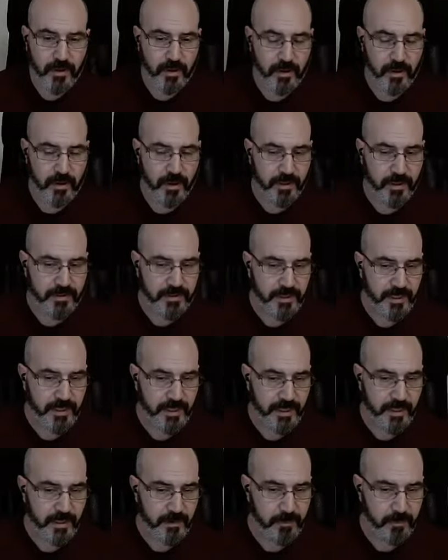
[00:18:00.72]
are
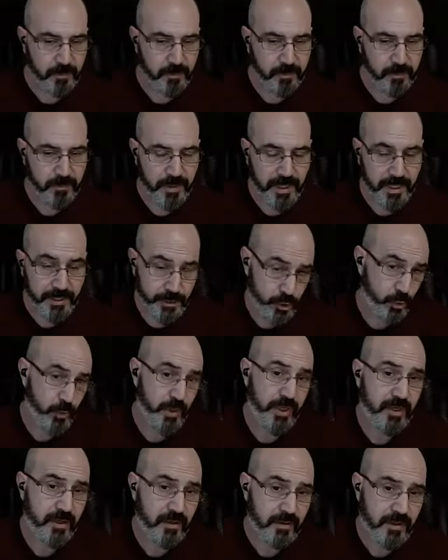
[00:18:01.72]

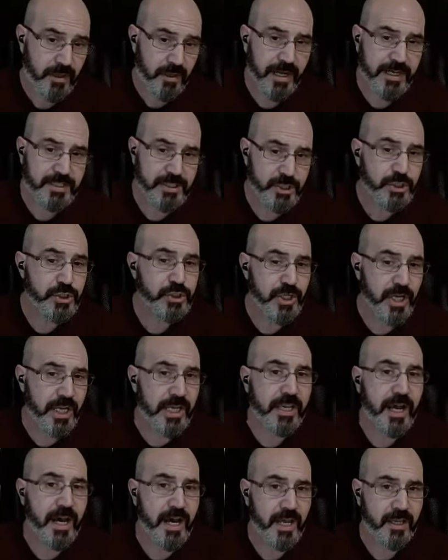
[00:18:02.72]
doing. I teach
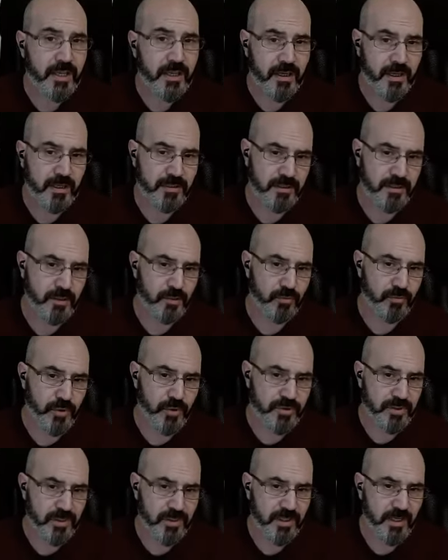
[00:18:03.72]
AI at the
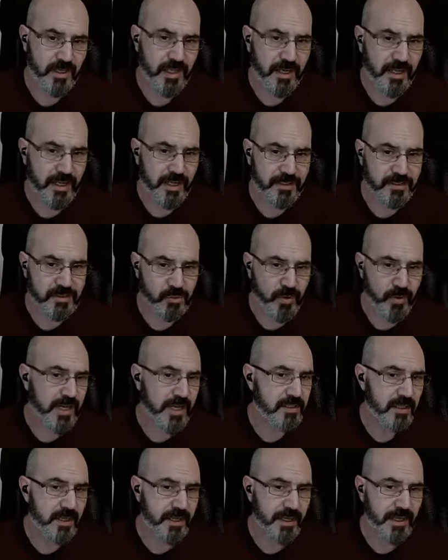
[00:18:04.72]
university, and I
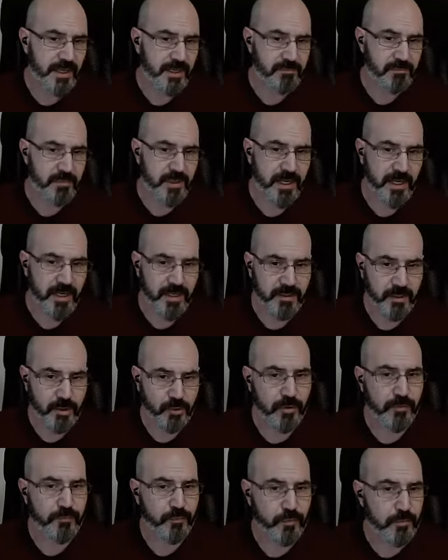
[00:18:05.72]
direct a
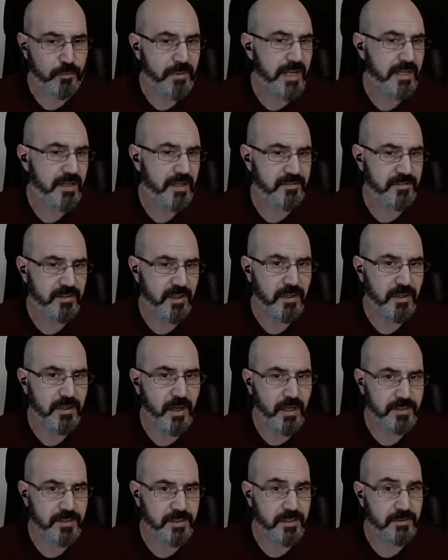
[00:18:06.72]
neuroinformatics and
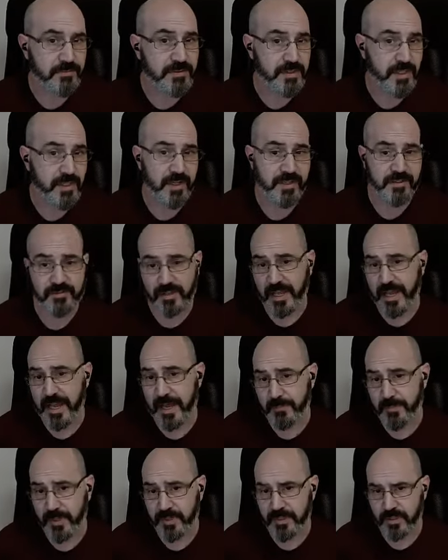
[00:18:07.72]
cognitive science
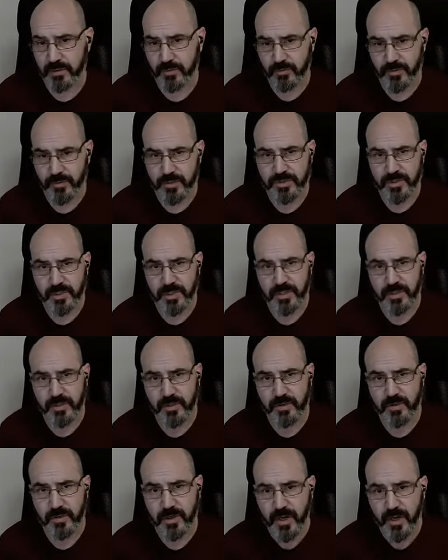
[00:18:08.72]
lab at the university
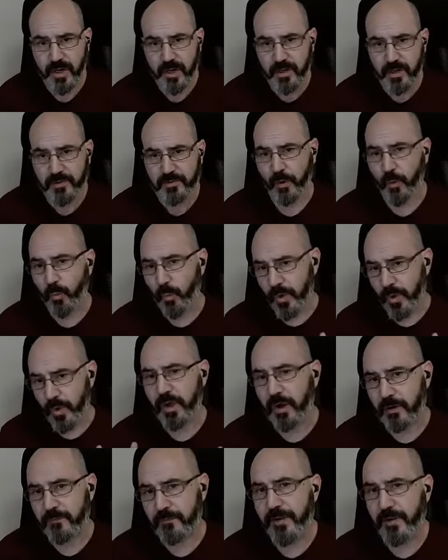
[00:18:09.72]
here. So we
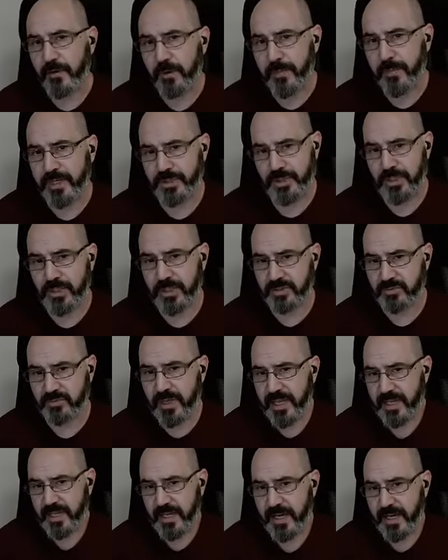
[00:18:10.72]
are very much into
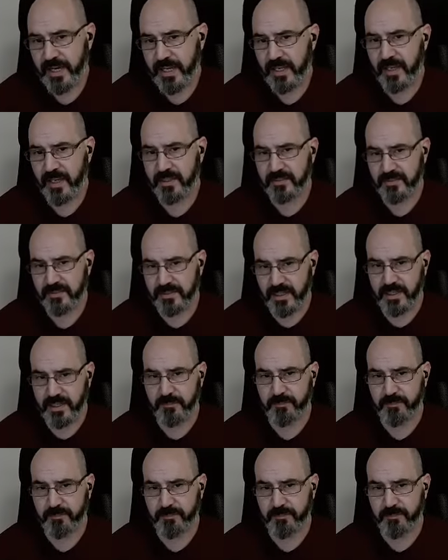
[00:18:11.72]
AI and